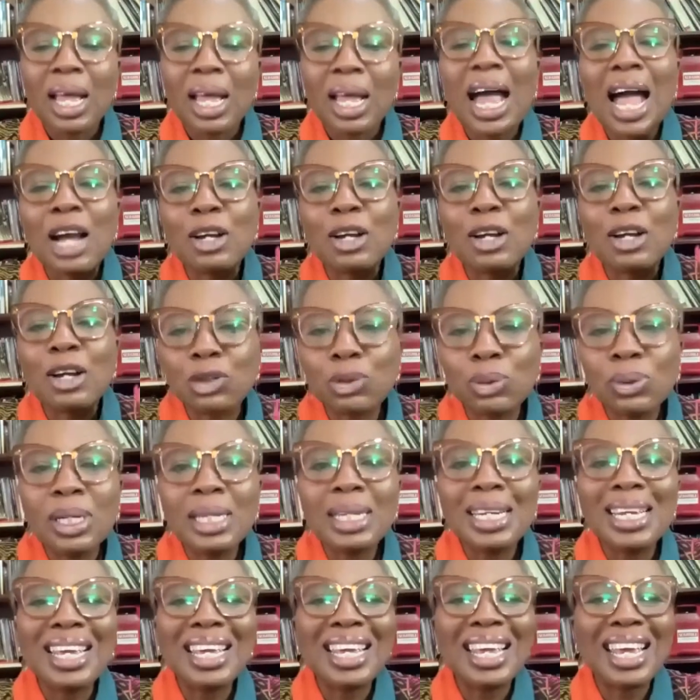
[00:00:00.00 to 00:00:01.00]

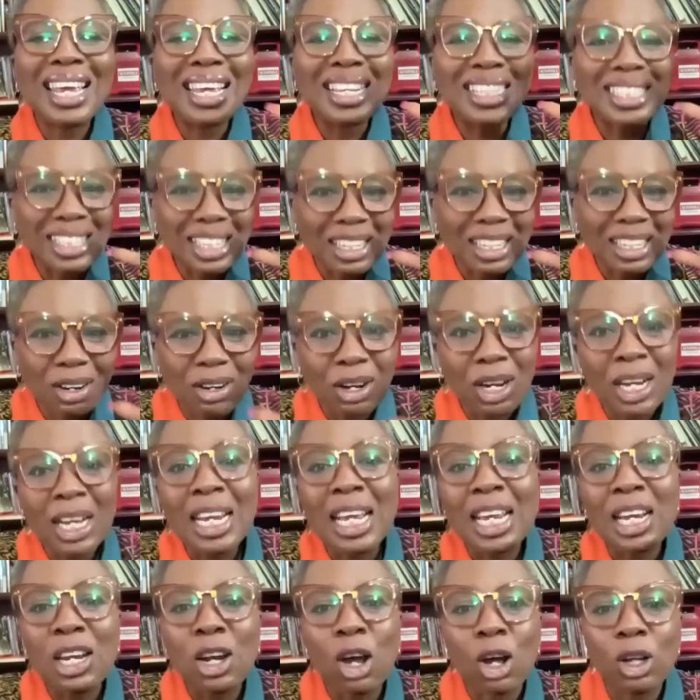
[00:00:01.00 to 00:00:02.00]
actually is
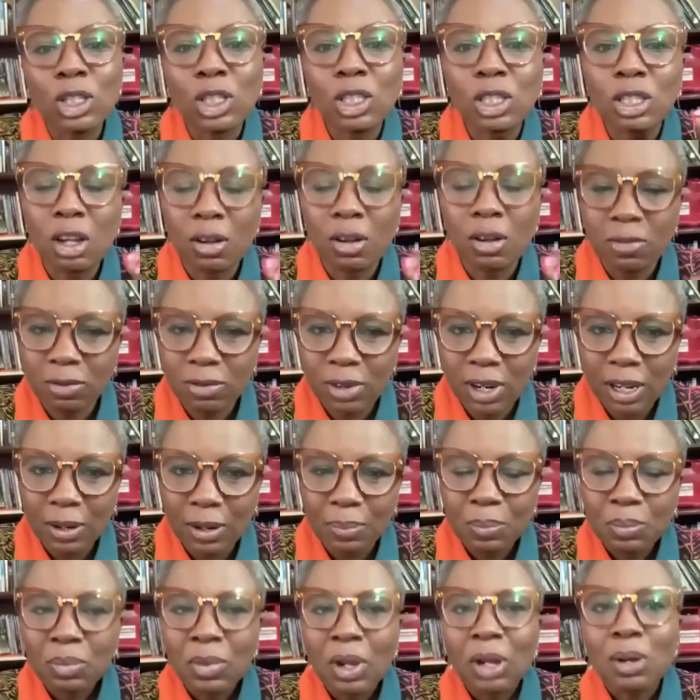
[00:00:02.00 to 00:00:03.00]
killing us softly.
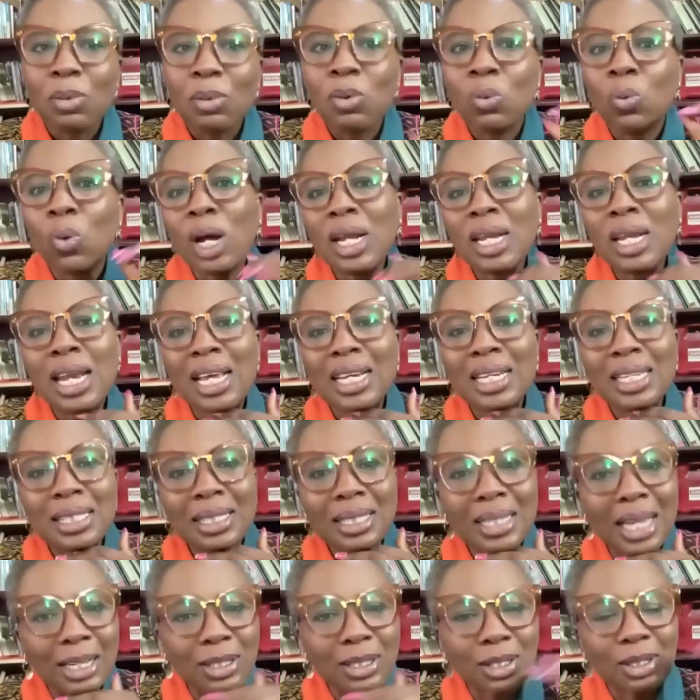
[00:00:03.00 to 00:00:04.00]
One lady
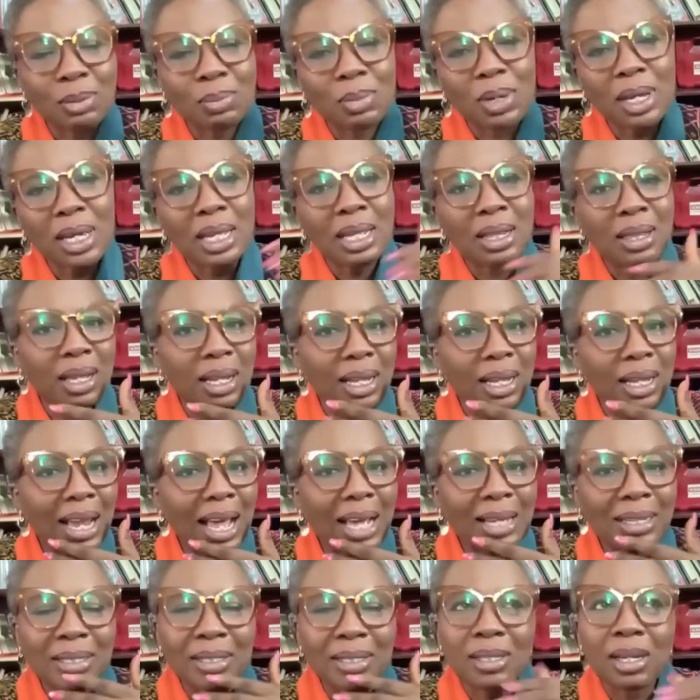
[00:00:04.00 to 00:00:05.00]
said to me in the
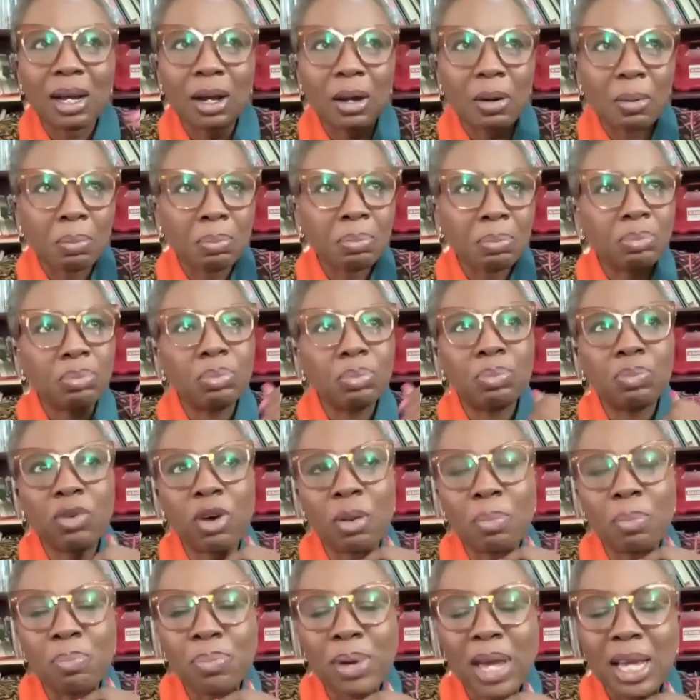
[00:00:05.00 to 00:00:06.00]
last
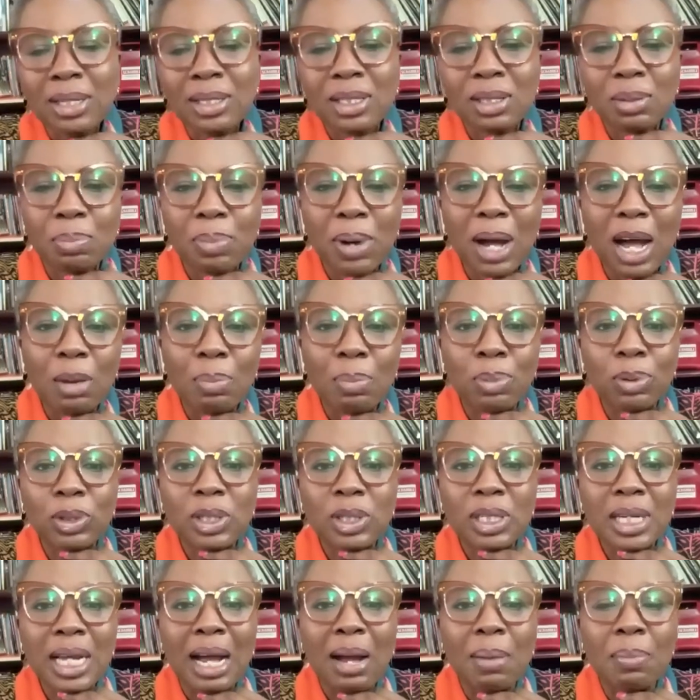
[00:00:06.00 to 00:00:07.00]
From Pain to Power
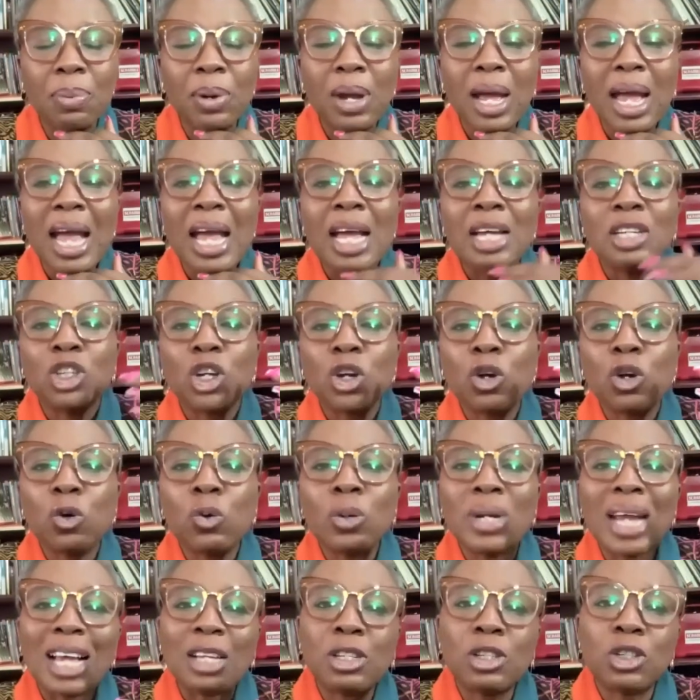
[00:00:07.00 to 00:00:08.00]
bootcamp, she
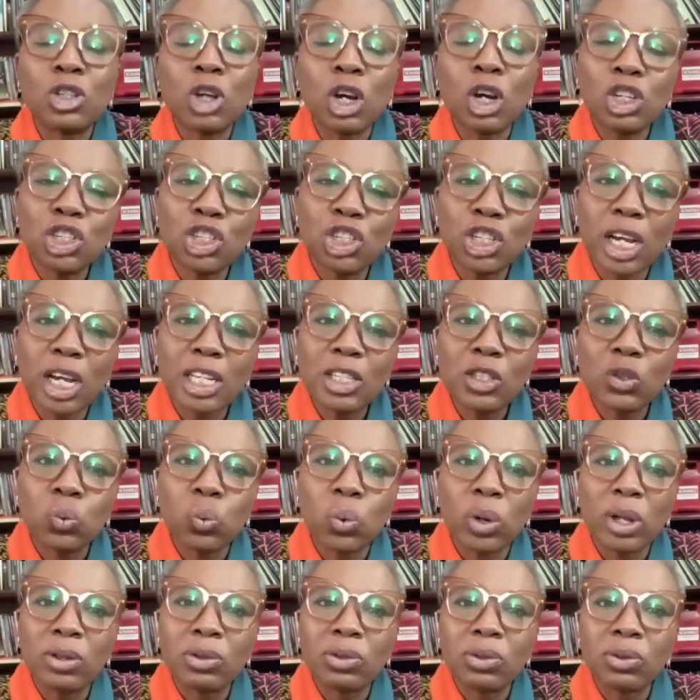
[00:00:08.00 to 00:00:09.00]
could associate
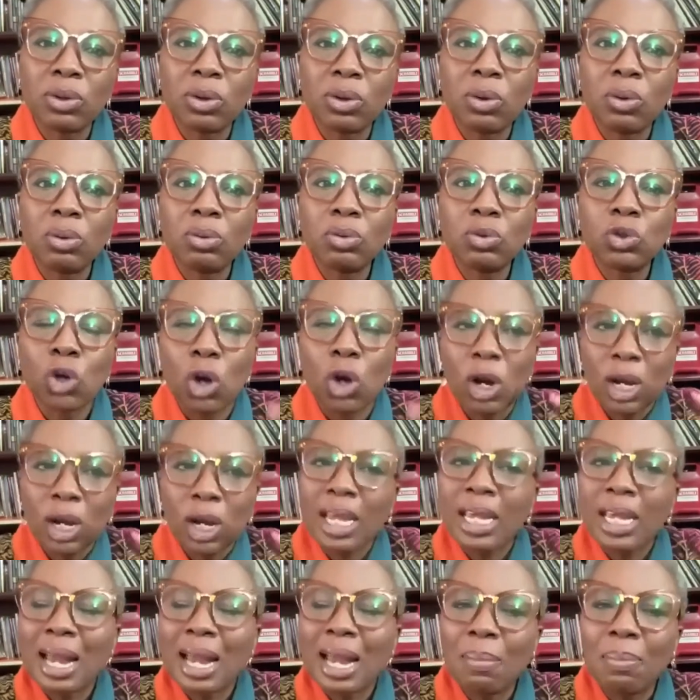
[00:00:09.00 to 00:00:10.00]
with
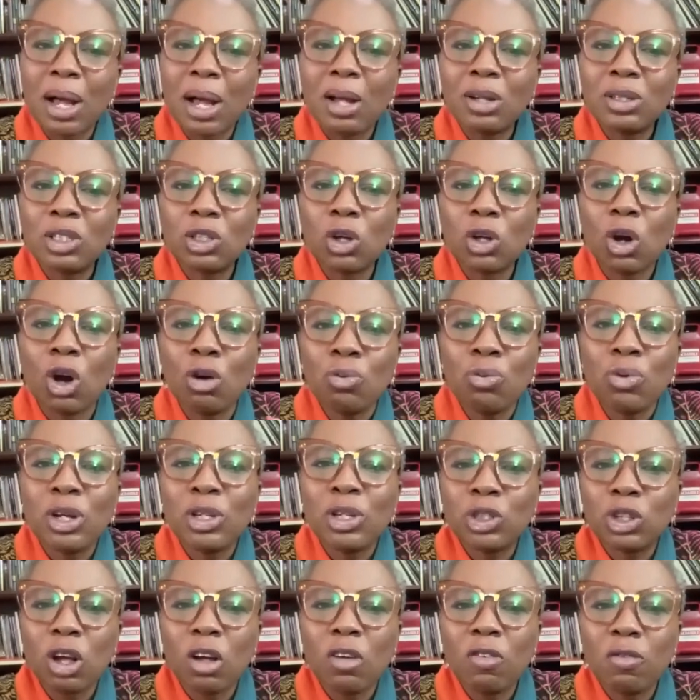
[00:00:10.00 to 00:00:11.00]
talking about
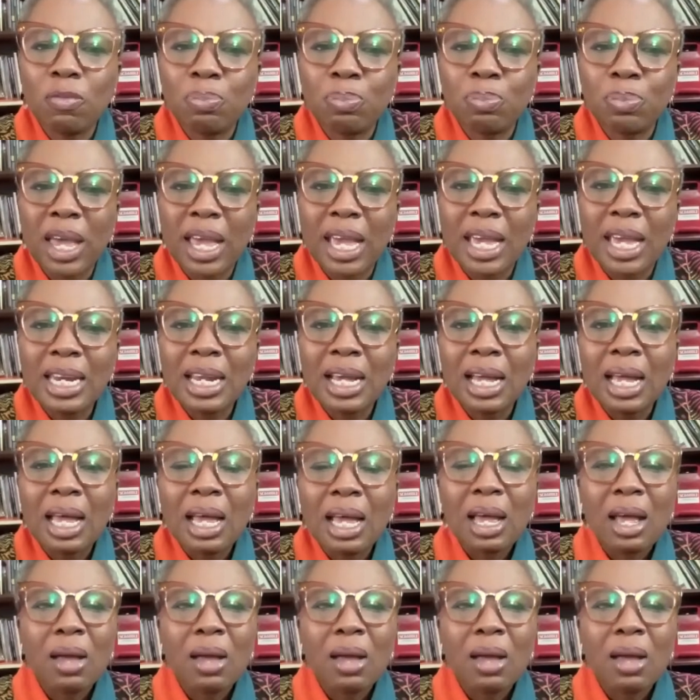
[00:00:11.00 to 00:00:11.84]
unresolved pain